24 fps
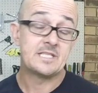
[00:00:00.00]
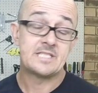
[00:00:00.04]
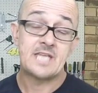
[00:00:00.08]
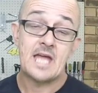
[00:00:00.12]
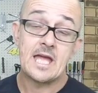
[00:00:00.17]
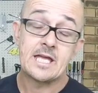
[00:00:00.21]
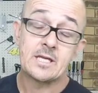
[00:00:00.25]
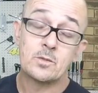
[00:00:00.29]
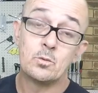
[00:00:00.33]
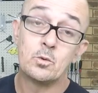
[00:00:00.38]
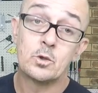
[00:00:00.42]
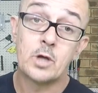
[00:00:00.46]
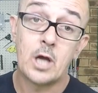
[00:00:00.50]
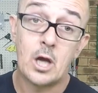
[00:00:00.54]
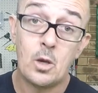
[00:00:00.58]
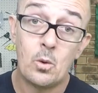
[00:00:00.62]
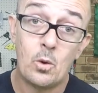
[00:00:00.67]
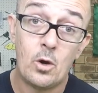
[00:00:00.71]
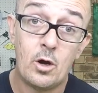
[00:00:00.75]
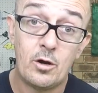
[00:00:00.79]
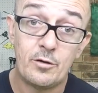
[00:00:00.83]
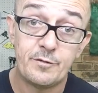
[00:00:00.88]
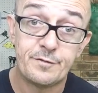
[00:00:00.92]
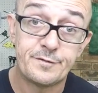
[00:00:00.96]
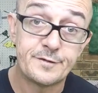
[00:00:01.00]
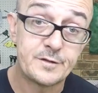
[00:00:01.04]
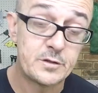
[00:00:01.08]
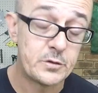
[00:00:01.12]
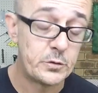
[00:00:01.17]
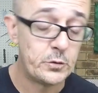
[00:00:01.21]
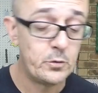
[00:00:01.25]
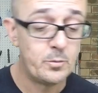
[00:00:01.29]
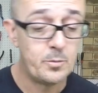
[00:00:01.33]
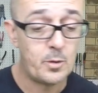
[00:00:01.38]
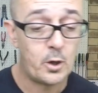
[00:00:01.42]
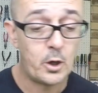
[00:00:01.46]
tank will go off
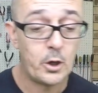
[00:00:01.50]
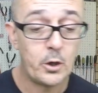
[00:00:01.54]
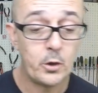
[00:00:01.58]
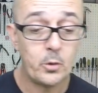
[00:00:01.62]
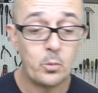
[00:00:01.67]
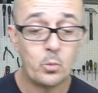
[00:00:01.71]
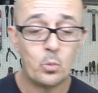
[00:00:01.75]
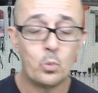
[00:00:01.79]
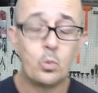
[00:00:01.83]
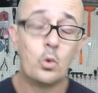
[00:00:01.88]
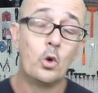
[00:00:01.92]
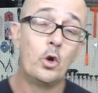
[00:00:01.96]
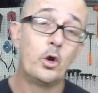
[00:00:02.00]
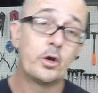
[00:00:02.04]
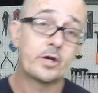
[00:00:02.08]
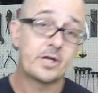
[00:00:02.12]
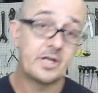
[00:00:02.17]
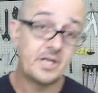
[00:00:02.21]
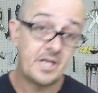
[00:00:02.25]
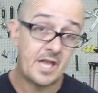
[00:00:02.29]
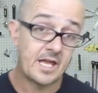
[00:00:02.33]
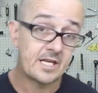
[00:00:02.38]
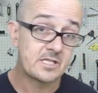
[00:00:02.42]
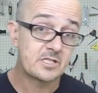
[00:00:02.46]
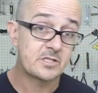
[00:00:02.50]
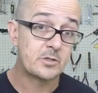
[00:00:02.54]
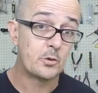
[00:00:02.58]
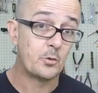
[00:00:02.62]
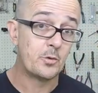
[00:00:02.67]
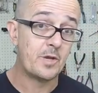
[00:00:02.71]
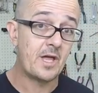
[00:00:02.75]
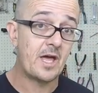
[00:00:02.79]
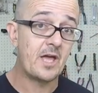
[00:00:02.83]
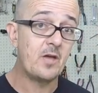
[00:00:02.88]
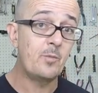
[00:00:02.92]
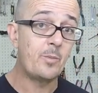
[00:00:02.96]
to my work next door
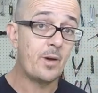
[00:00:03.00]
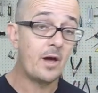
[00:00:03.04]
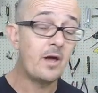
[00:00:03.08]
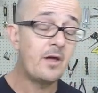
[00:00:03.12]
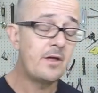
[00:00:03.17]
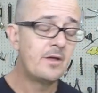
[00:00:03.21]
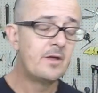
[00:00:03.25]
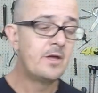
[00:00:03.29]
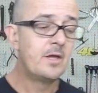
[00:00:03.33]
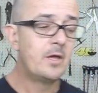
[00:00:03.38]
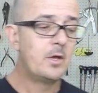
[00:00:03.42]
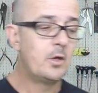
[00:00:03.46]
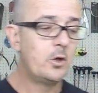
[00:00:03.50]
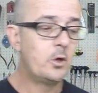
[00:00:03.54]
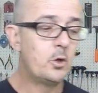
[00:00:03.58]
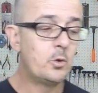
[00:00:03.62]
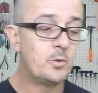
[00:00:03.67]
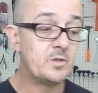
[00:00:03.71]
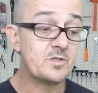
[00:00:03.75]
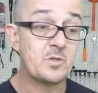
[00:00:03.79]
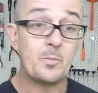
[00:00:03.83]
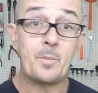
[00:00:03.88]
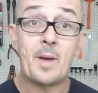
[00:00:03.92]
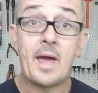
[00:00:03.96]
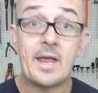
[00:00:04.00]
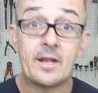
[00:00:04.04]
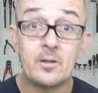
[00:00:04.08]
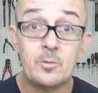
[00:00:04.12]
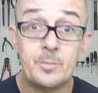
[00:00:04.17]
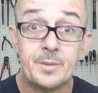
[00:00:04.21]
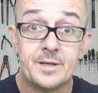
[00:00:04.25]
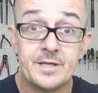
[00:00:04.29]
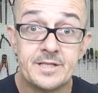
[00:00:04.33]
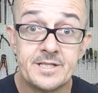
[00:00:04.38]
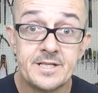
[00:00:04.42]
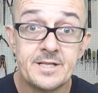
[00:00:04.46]
neighbour, who is a panel
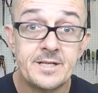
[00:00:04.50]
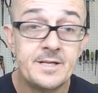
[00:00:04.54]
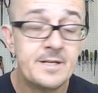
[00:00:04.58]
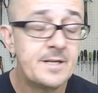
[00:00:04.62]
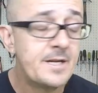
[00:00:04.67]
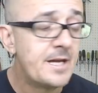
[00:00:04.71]
beater,